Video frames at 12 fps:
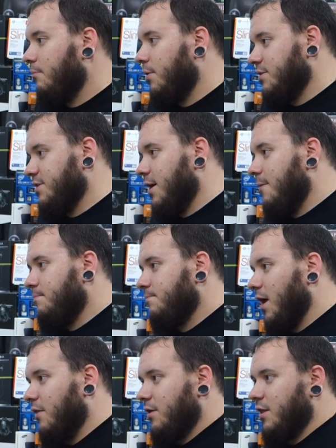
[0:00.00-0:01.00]
but
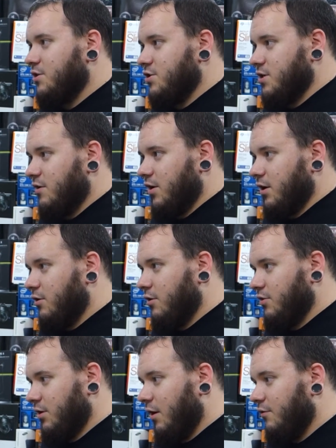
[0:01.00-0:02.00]
I think that's just because like you
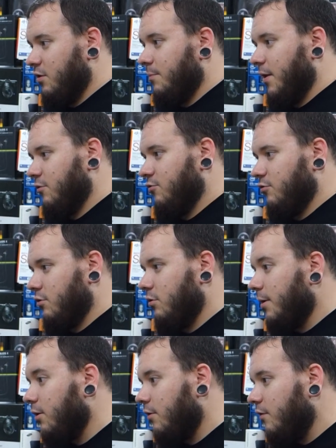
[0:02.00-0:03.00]
notice like obviously the bezels are a little
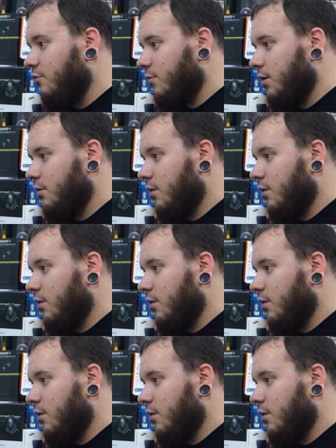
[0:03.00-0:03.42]
bigger on this one.